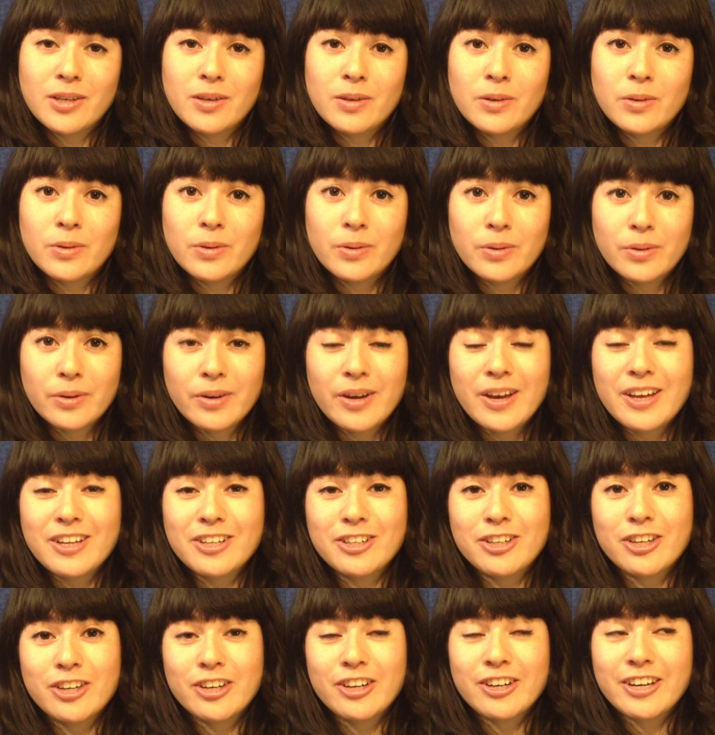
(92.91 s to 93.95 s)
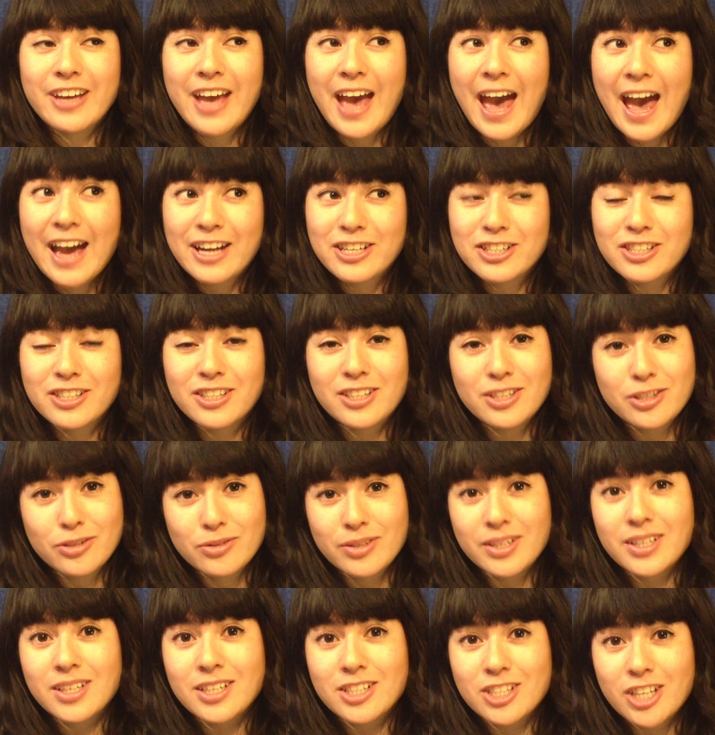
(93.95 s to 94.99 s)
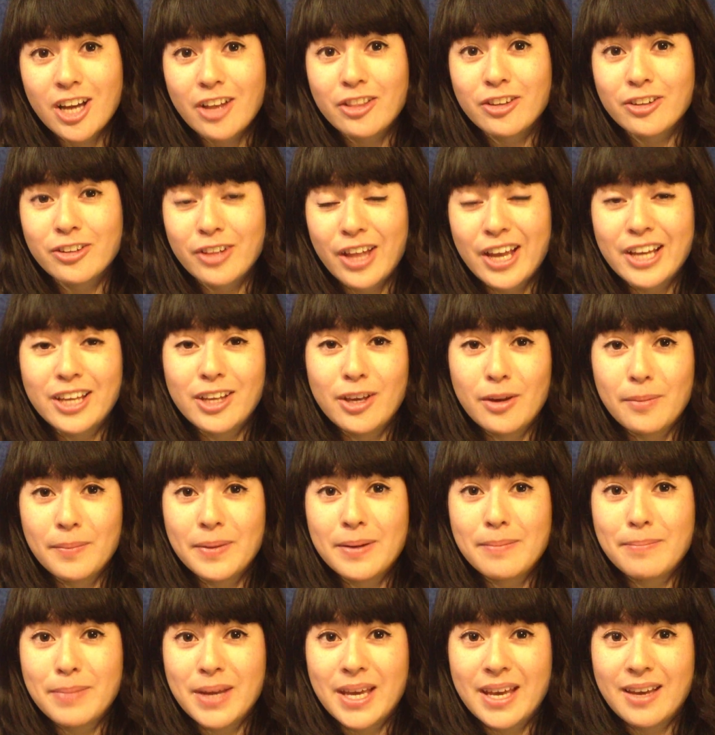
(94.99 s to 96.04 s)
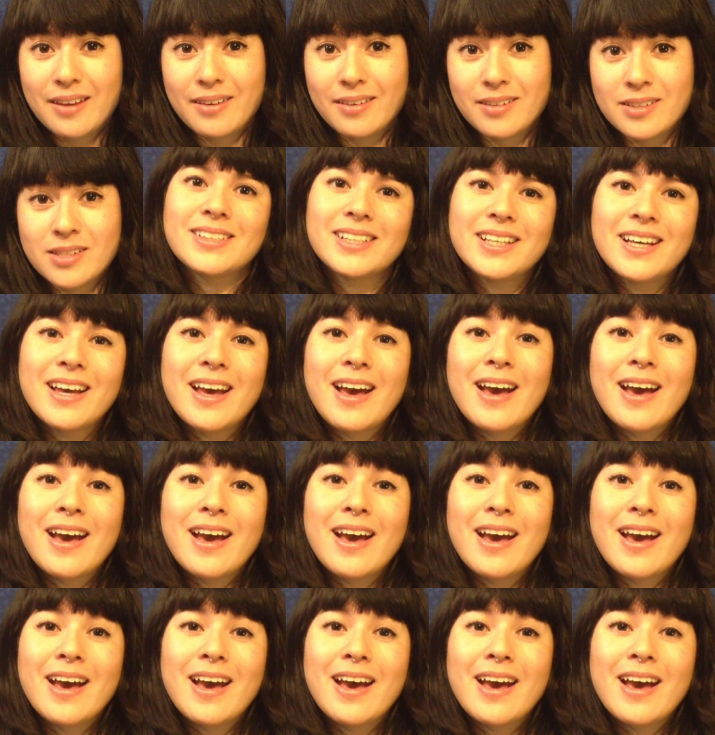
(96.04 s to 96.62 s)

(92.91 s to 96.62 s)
Uhura and Kirk actually treat each other like human beings.